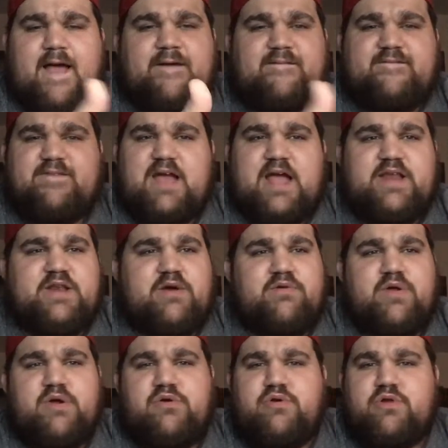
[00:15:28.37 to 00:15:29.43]
I
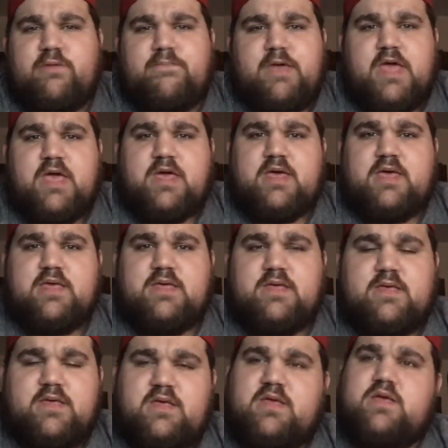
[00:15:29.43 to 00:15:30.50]
don't know who to pick.
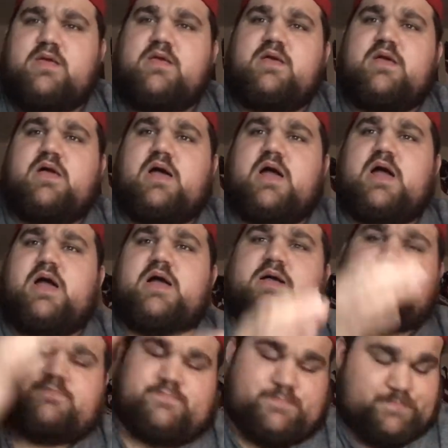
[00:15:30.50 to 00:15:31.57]

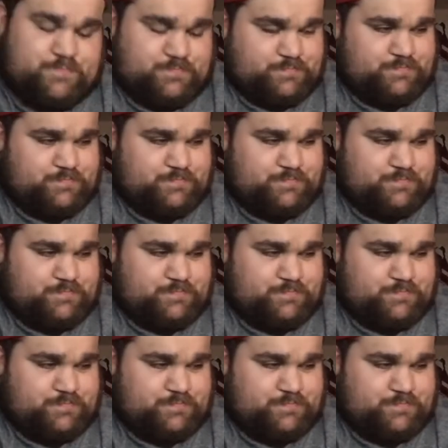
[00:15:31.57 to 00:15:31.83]
I